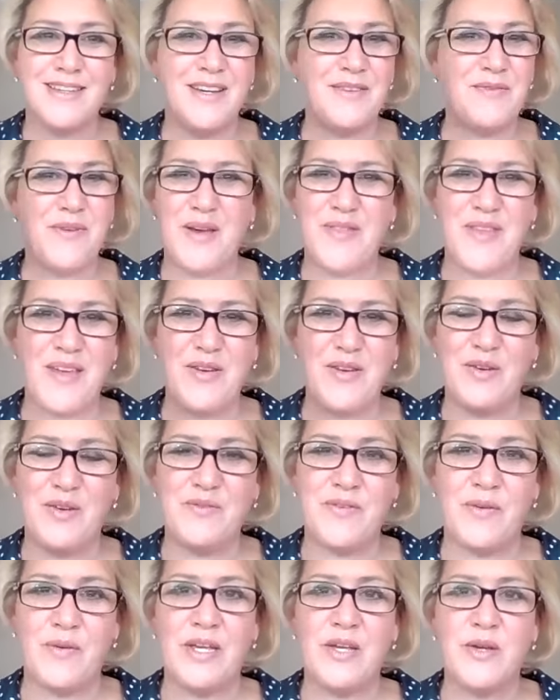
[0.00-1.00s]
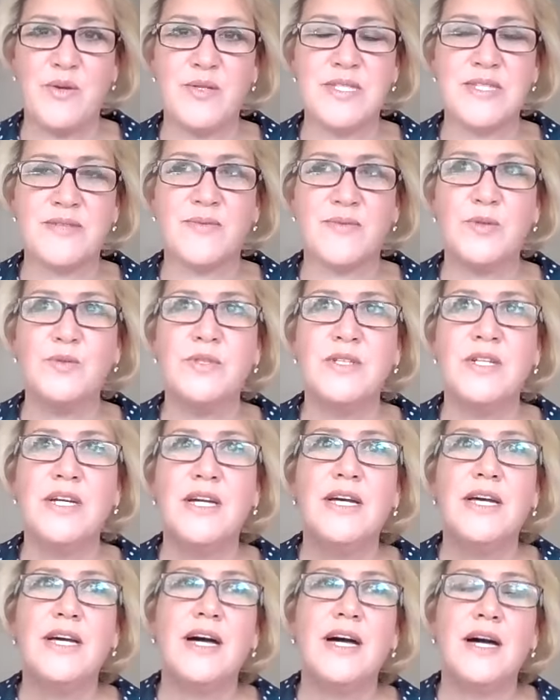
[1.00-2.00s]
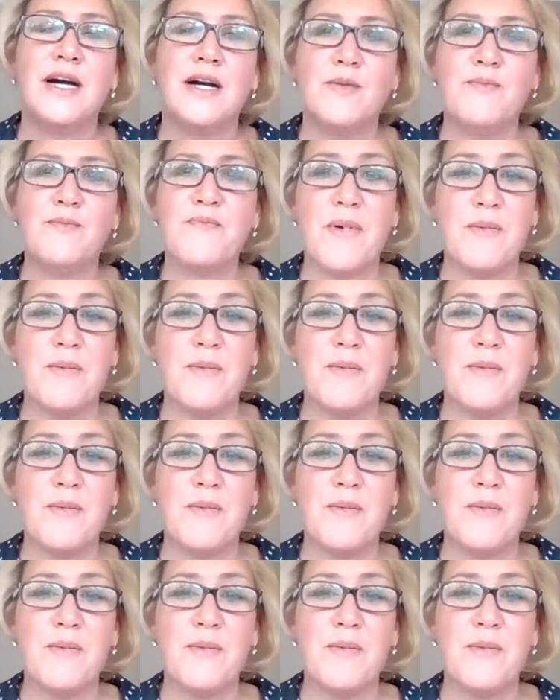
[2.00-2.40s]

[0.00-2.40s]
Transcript: I find they're not very useful. Um,